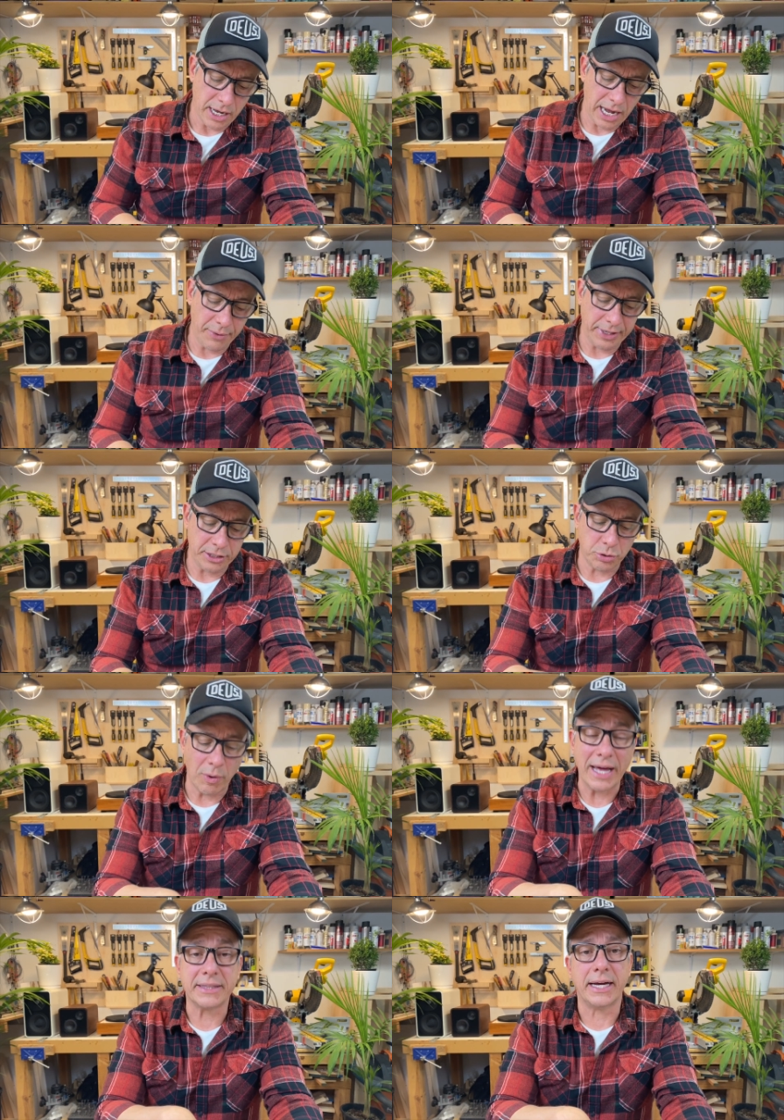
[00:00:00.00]
I wanted to
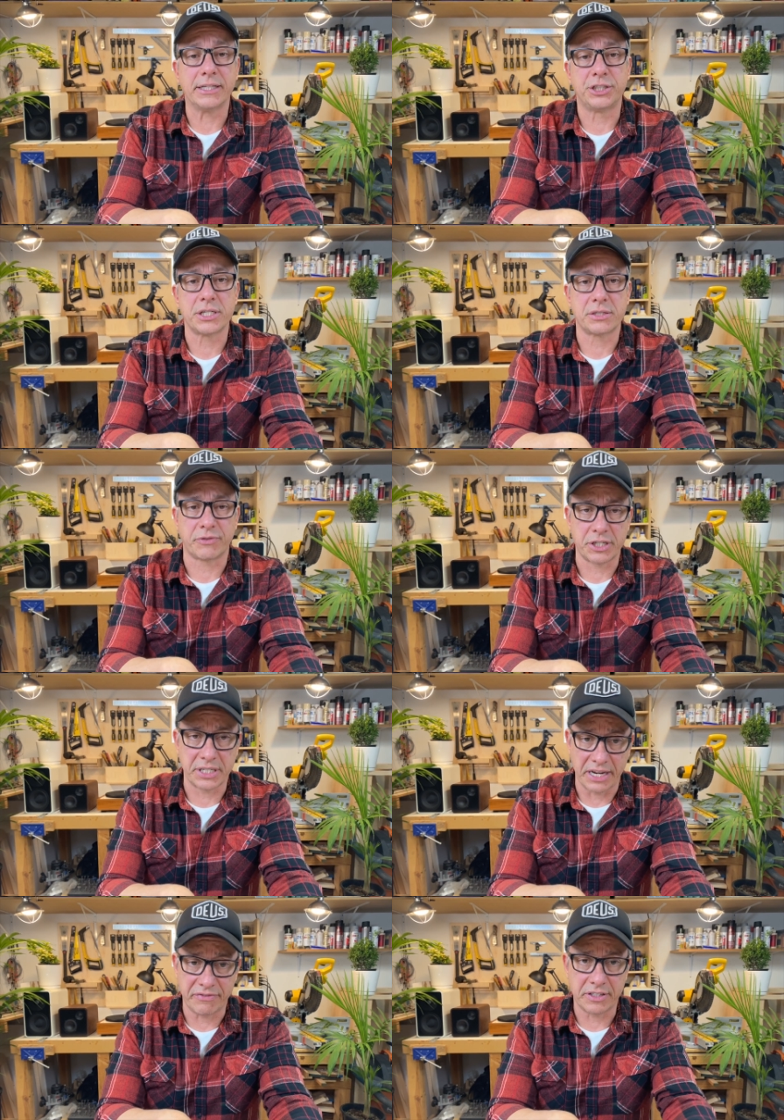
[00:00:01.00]
add that just for
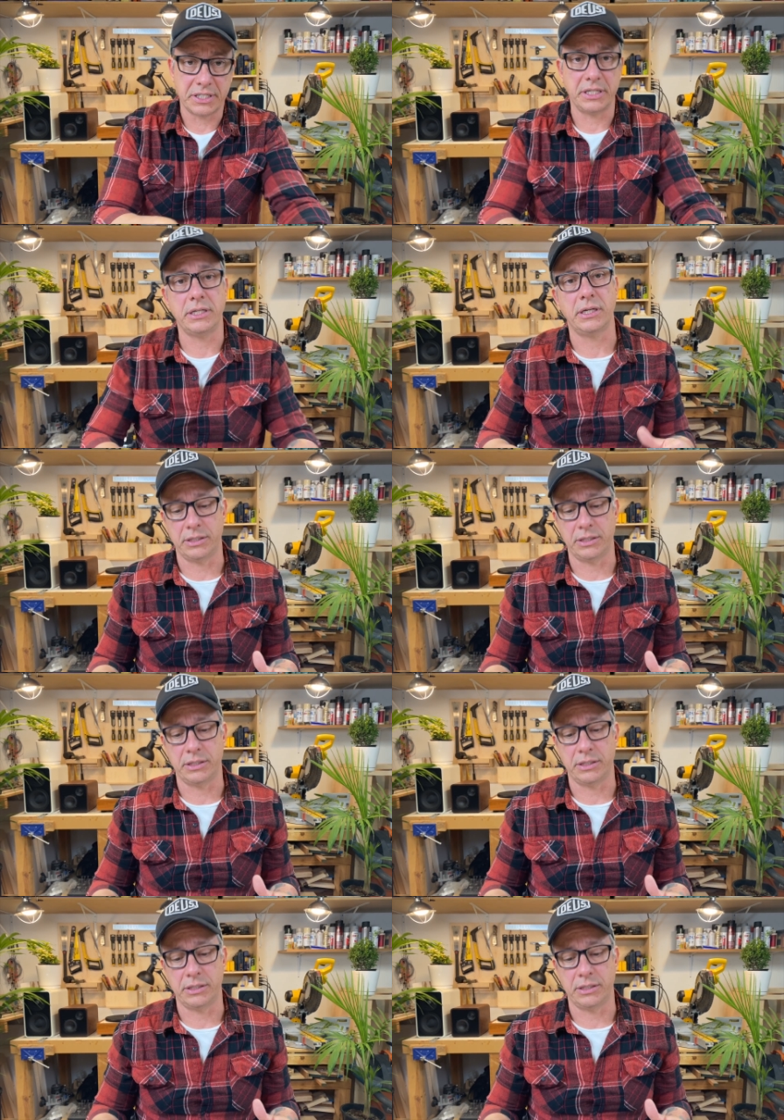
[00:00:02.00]
safety.